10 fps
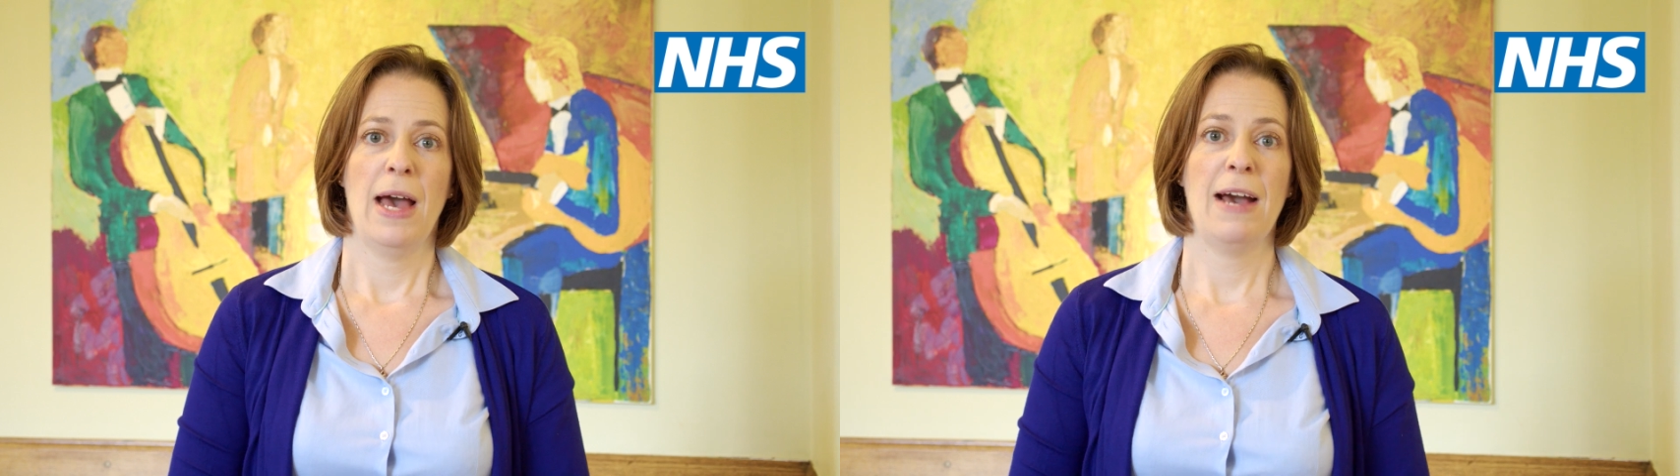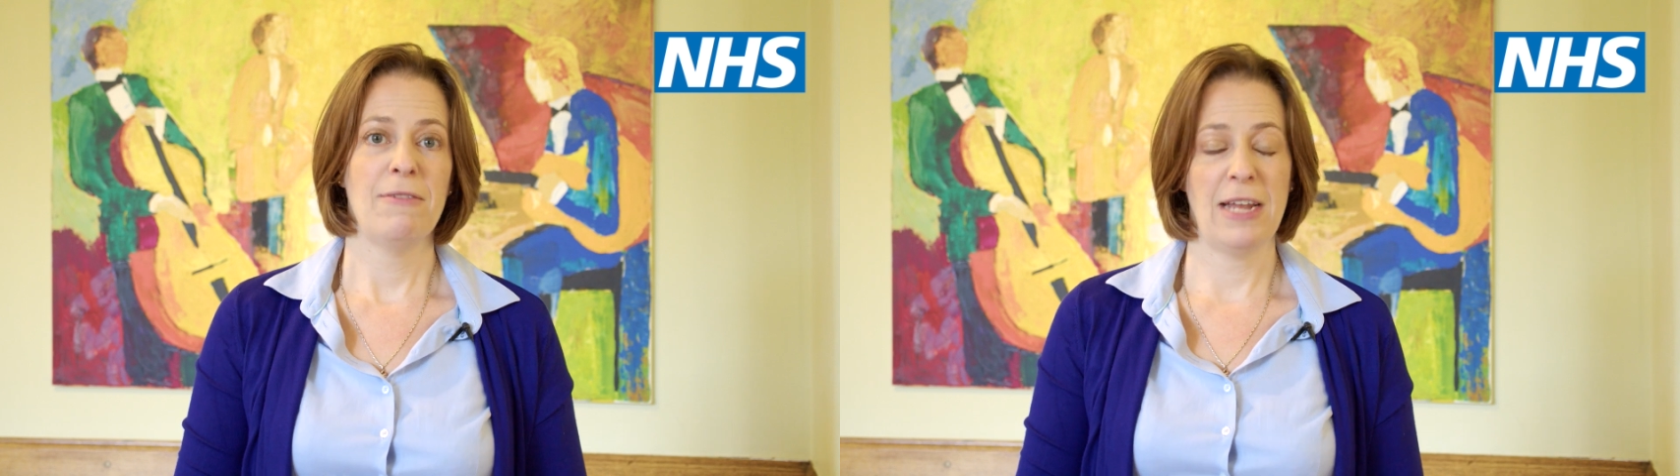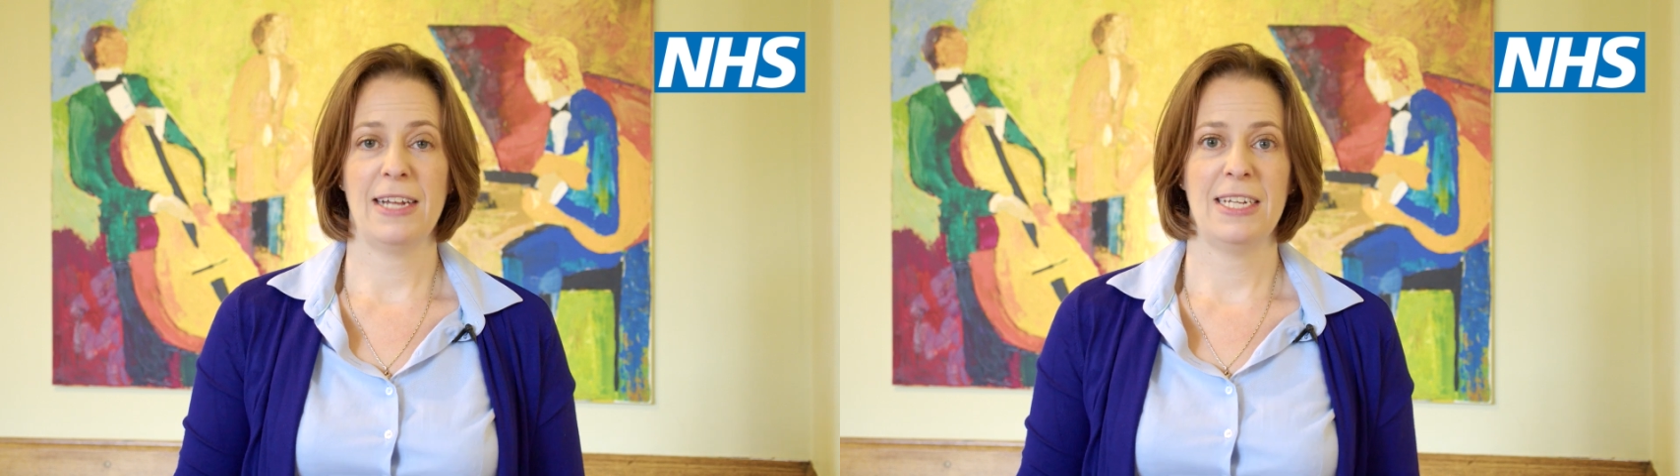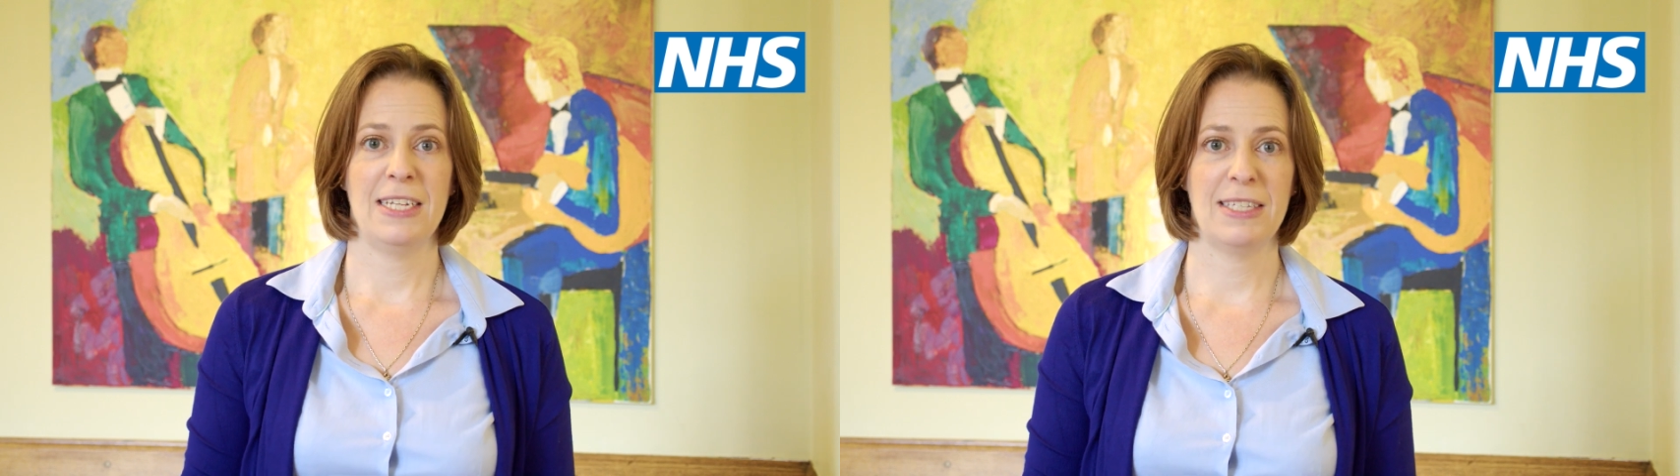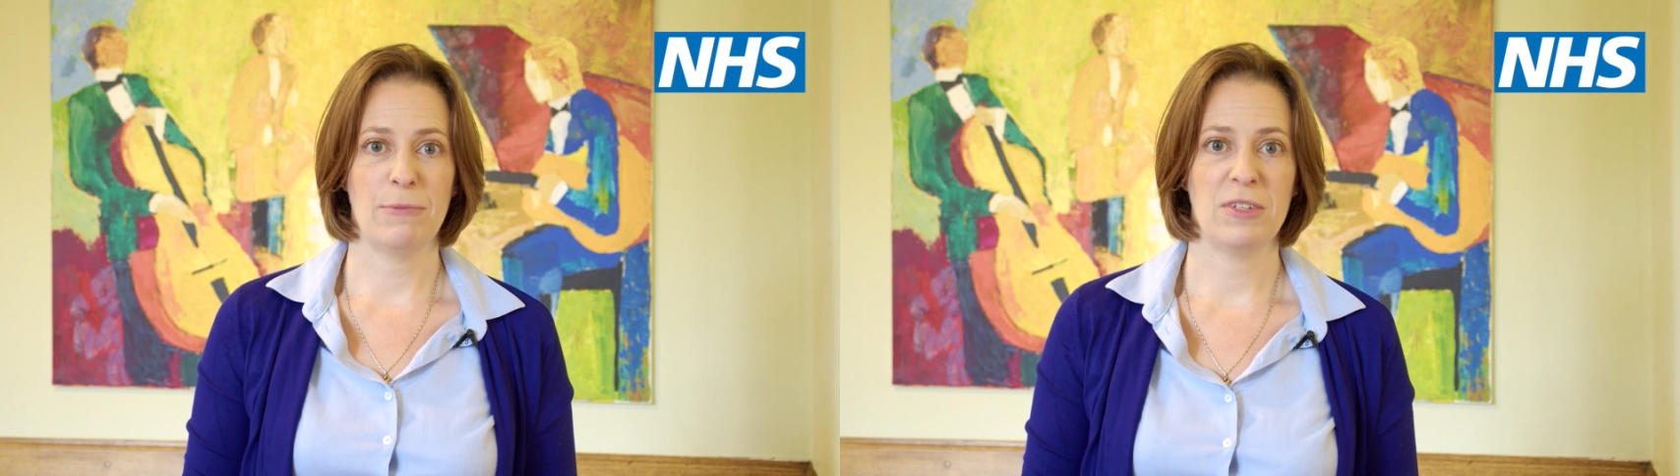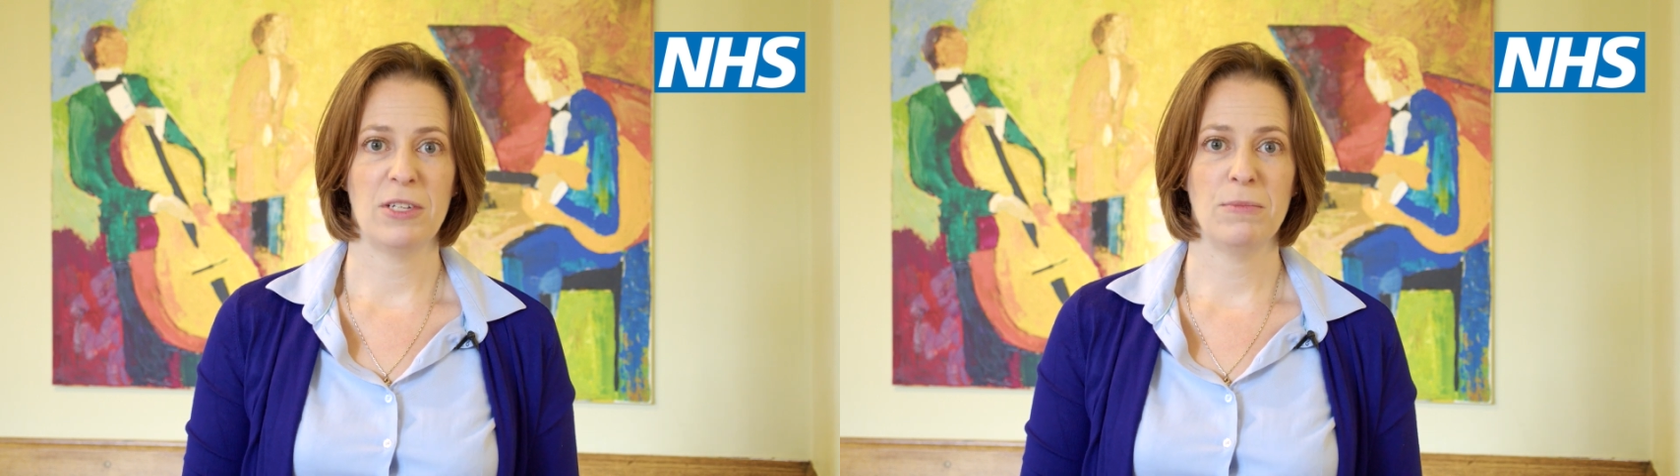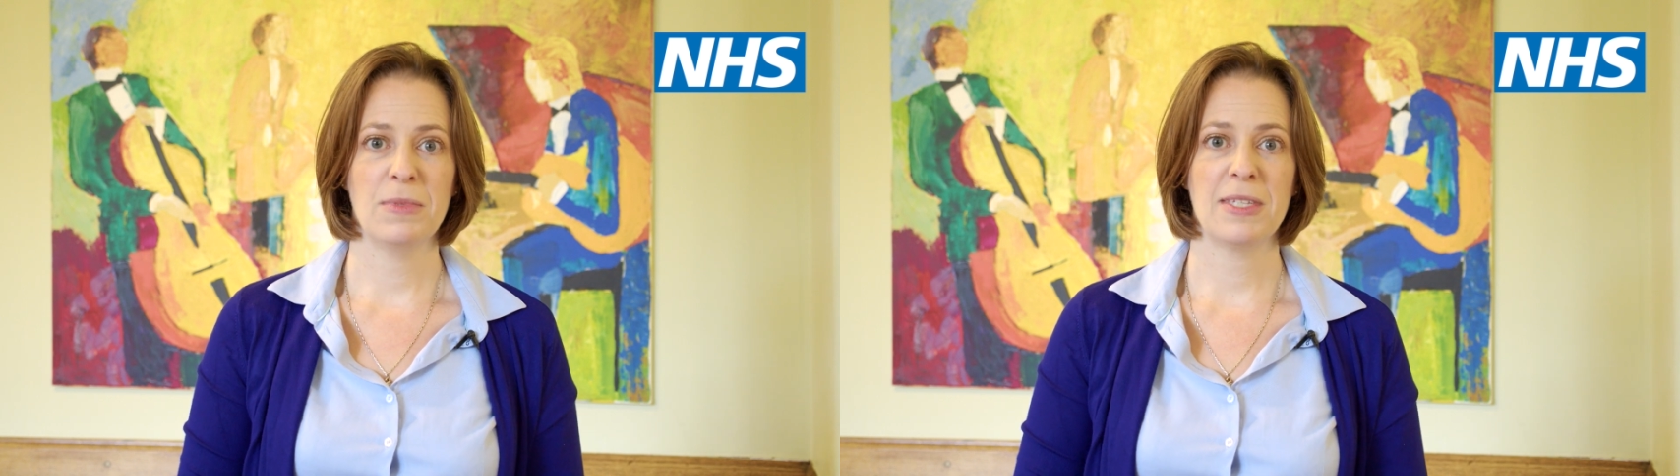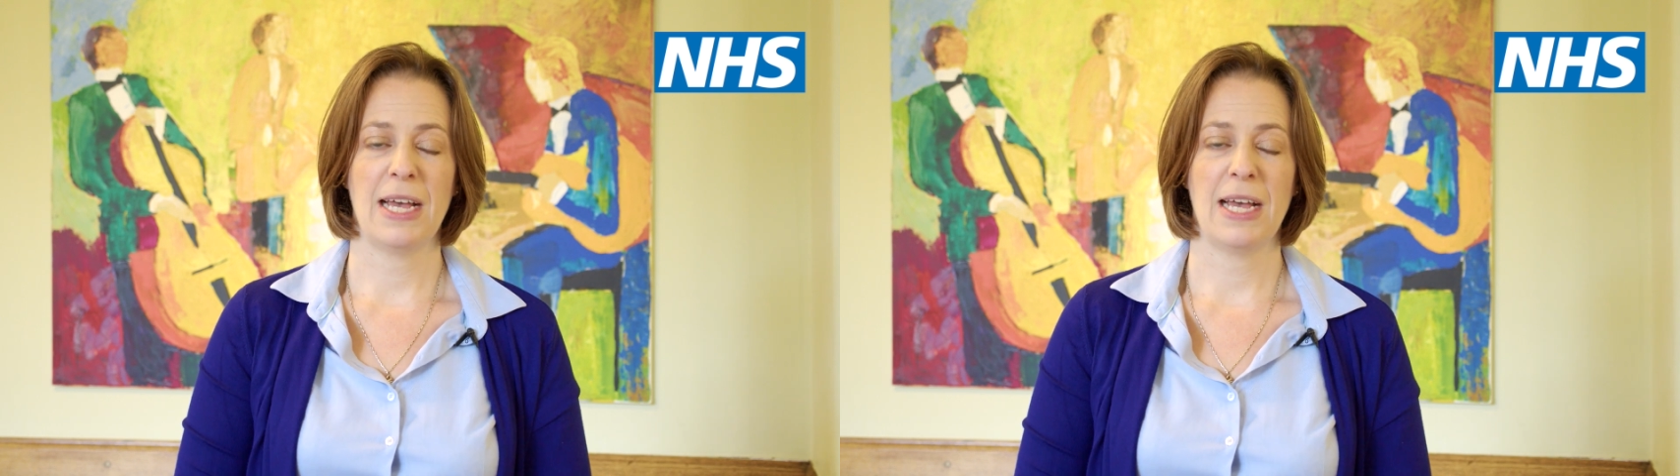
haven't had any symptoms,